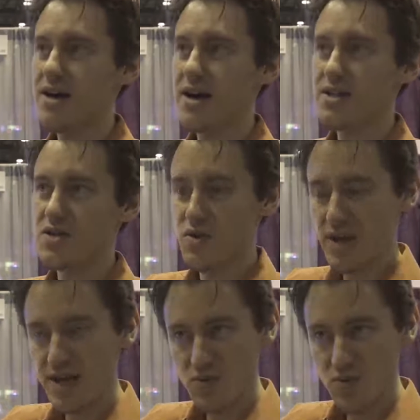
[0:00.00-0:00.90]
And so
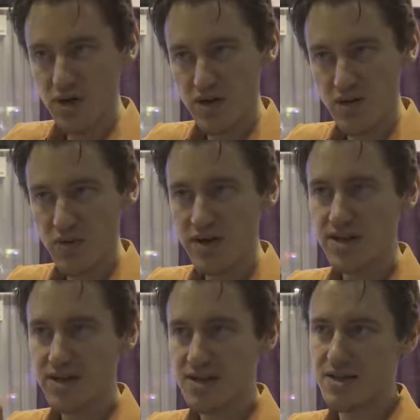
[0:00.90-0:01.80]
that's where you
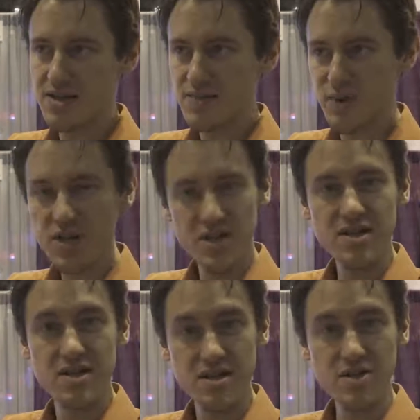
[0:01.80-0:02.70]
really get the
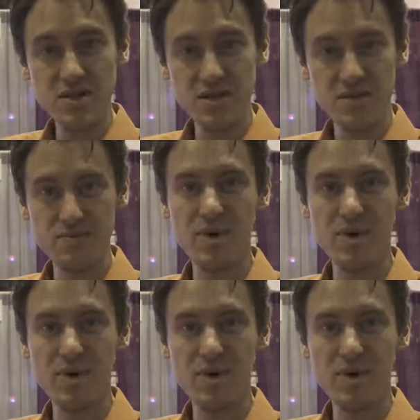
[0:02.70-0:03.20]
expression in the notes,